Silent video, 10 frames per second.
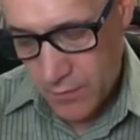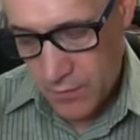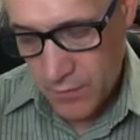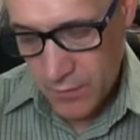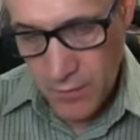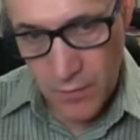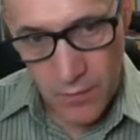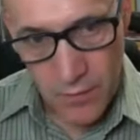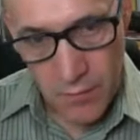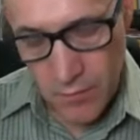
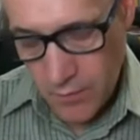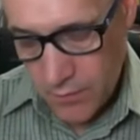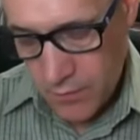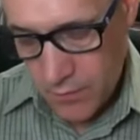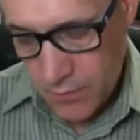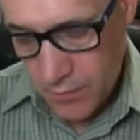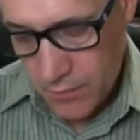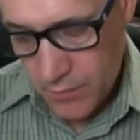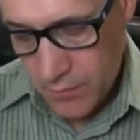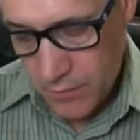
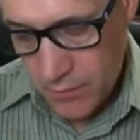(silent)